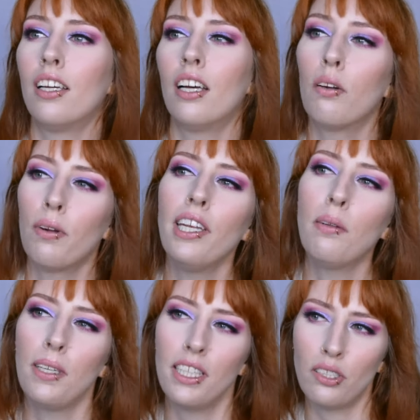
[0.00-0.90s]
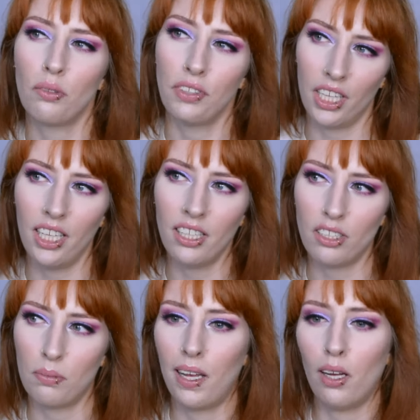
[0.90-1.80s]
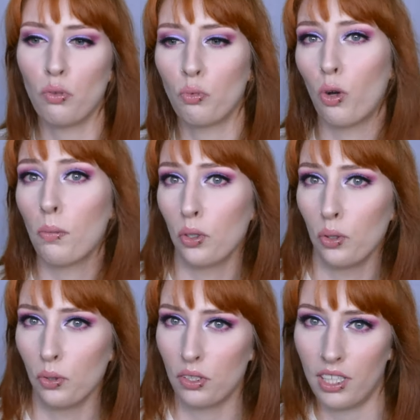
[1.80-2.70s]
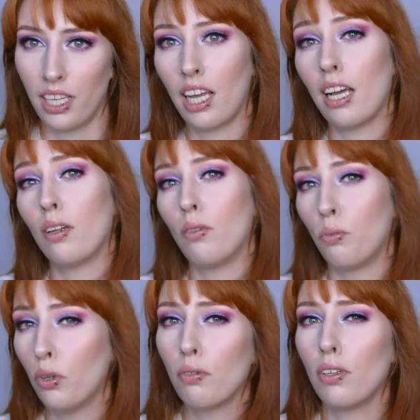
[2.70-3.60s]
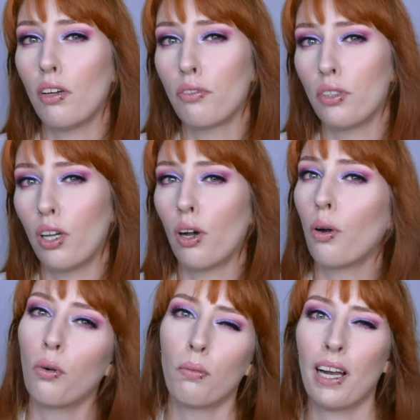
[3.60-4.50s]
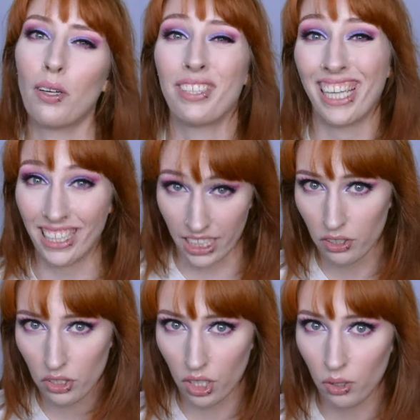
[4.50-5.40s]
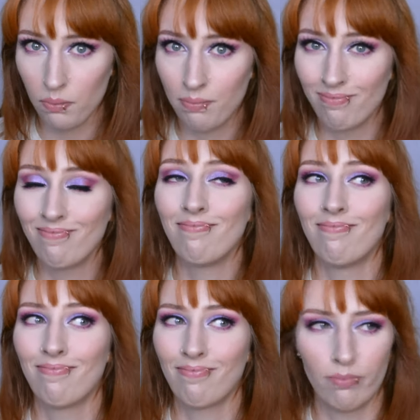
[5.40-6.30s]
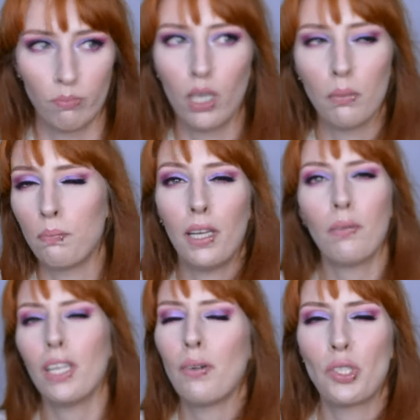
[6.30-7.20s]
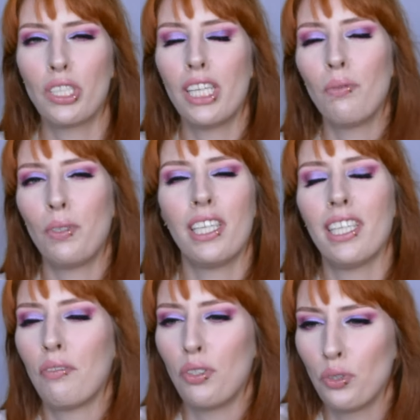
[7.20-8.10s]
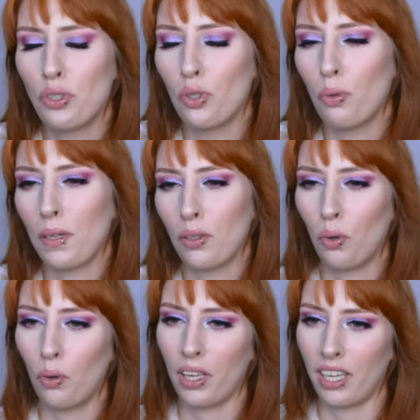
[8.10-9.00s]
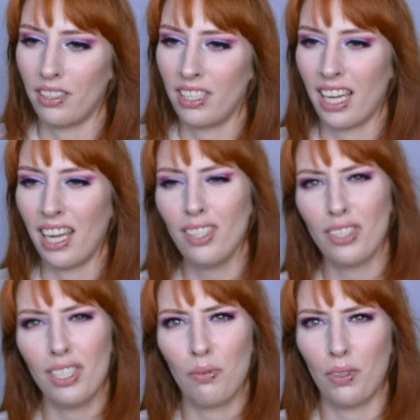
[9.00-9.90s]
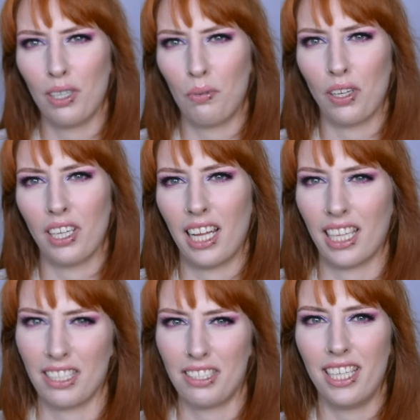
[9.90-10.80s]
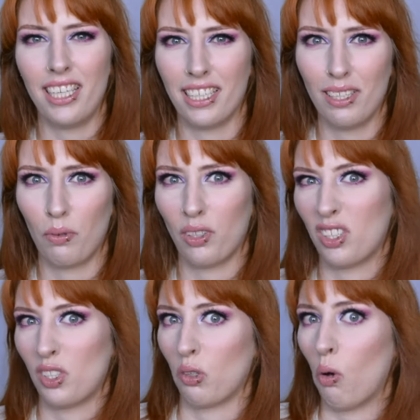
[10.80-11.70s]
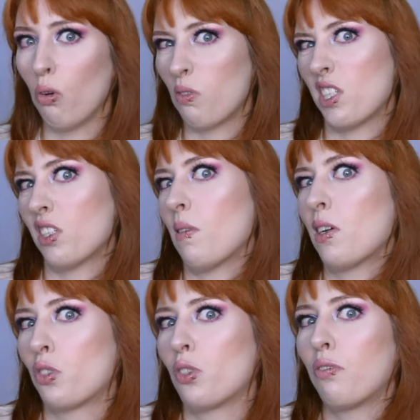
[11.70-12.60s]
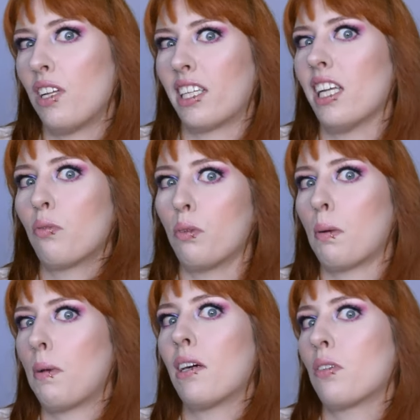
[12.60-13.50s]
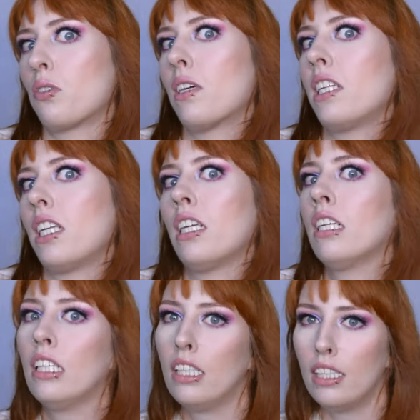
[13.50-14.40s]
a random list of things about womanhood that I would have loved to know about 10 years ago. But back when I was a teen, we didn't have YouTube and all, and yeah, I just didn't really want to like as a teen, I didn't want to talk with about stuff like that with my parents or anything,